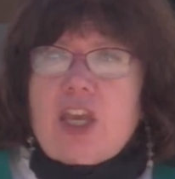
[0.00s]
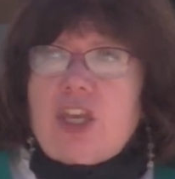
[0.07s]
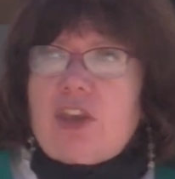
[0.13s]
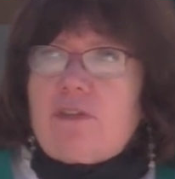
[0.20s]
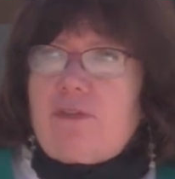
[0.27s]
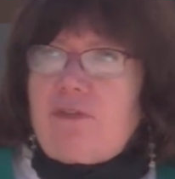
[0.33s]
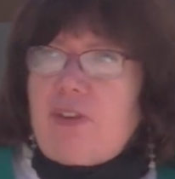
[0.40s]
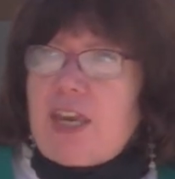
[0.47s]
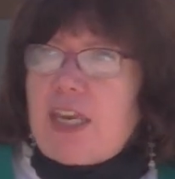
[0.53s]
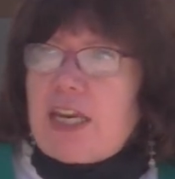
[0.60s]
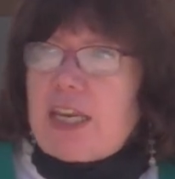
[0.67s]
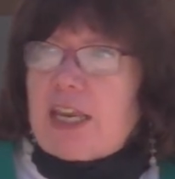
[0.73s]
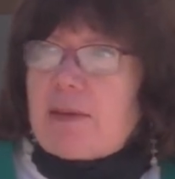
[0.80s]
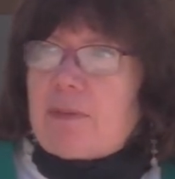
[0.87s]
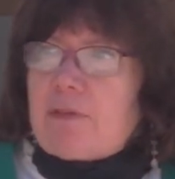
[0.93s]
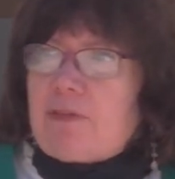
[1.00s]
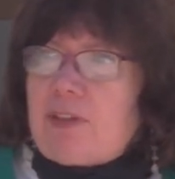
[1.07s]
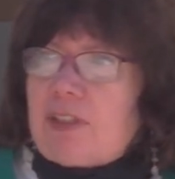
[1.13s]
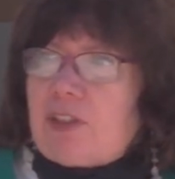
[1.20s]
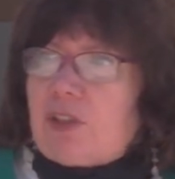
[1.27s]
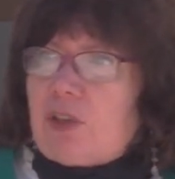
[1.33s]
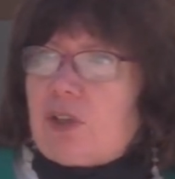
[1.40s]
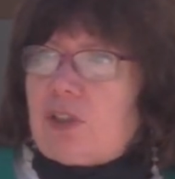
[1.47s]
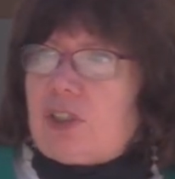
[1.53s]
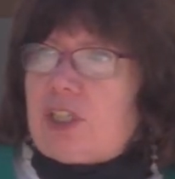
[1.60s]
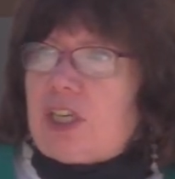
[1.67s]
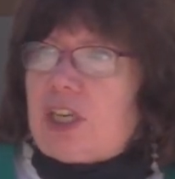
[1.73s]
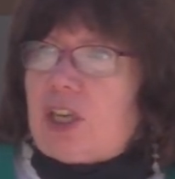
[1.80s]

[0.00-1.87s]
you feed him. If he's thirsty,